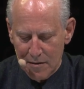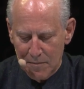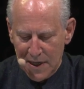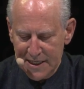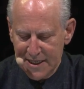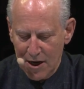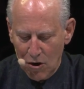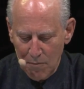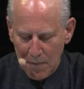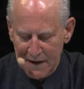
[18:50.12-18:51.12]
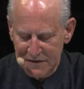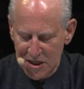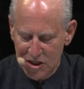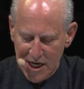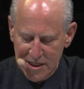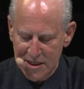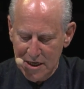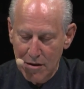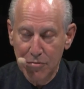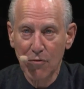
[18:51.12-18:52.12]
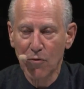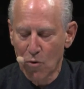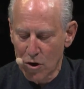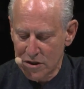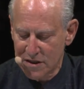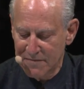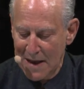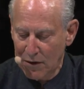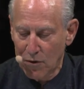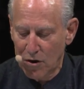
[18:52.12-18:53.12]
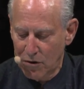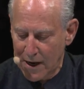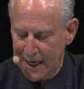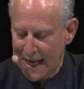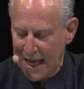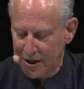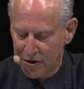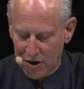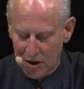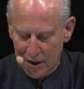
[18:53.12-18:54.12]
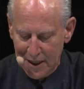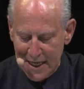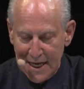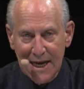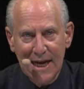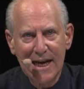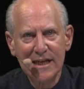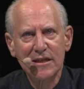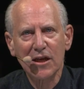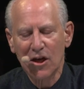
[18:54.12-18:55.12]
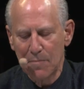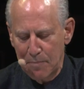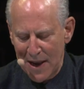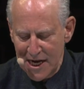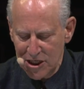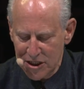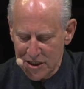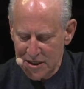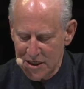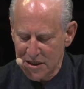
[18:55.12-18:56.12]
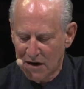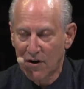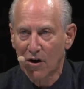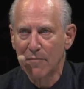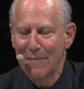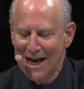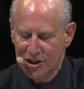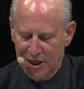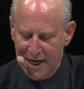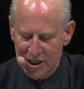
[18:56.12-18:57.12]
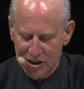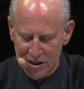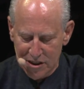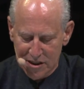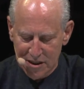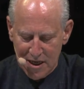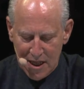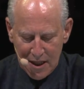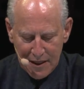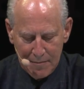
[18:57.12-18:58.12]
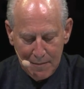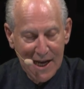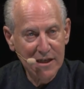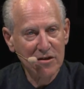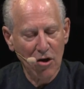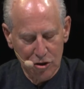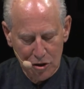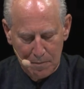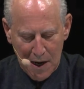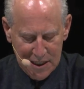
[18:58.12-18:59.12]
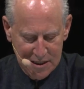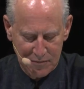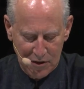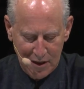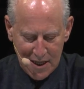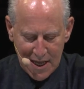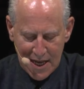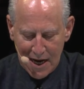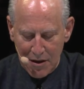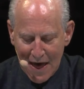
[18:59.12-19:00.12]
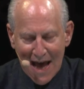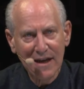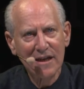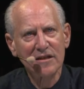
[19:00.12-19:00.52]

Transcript: But as I hope I've suggested through the works of Malraux and Anadol, it is the capaciousness of our imaginations that makes culture possible, and that is